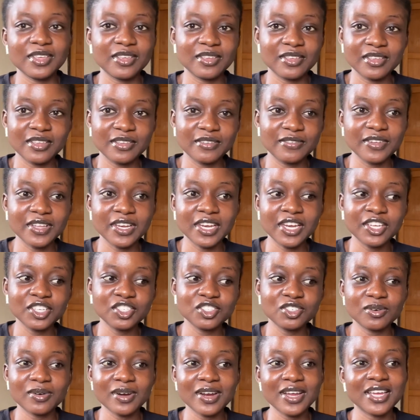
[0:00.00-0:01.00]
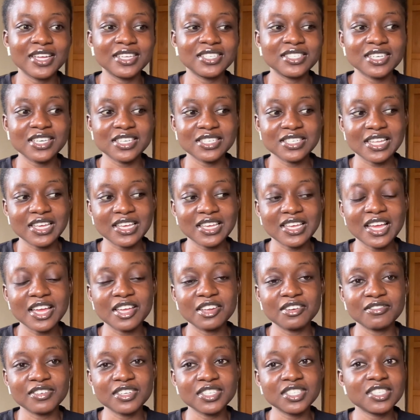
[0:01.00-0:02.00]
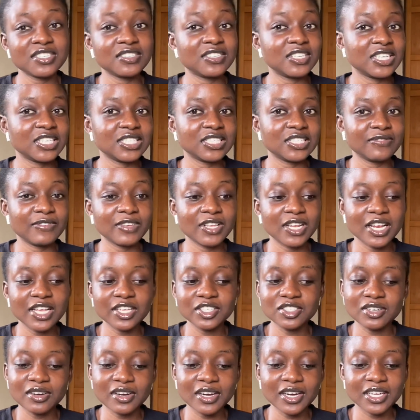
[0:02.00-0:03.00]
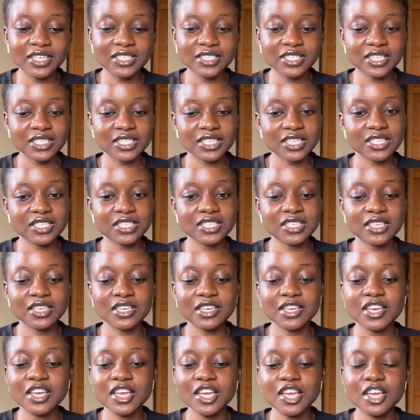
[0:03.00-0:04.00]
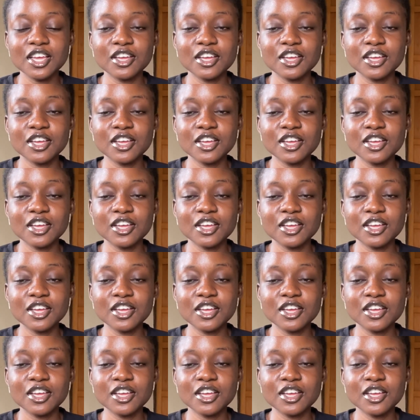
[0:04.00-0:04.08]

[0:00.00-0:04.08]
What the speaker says: if a lecturer enters, like her university days, if a lecturer enters and say,